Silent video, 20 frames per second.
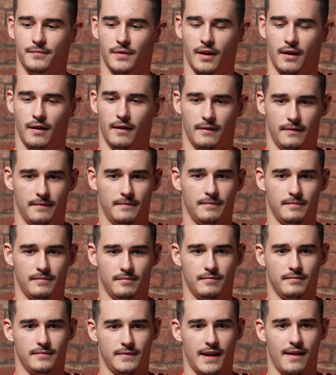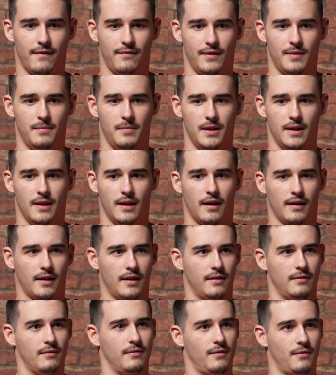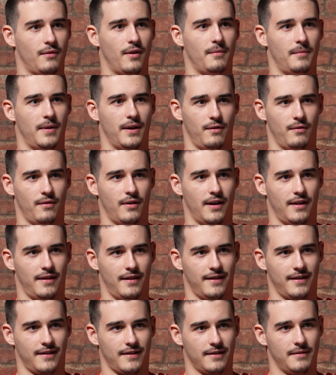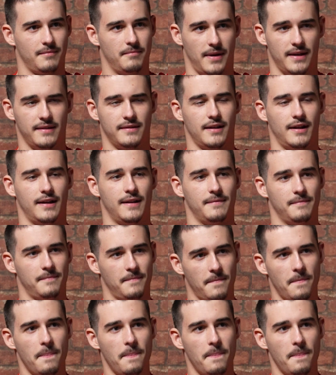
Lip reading: no, definitely been lucky throughout my career, I think, mentally.